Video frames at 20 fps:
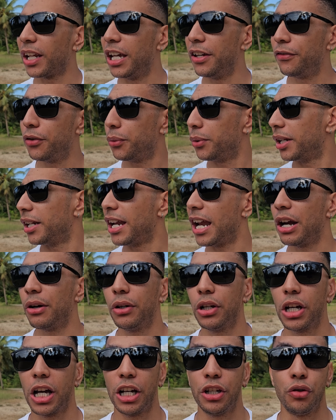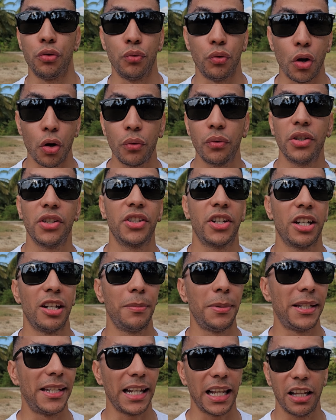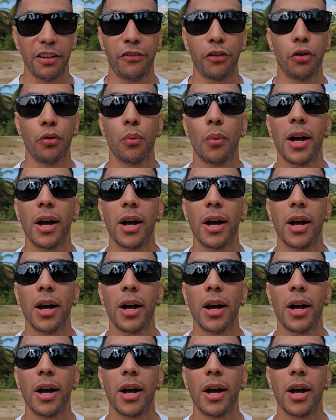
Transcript: if you're in an area and you know there's going to be telephone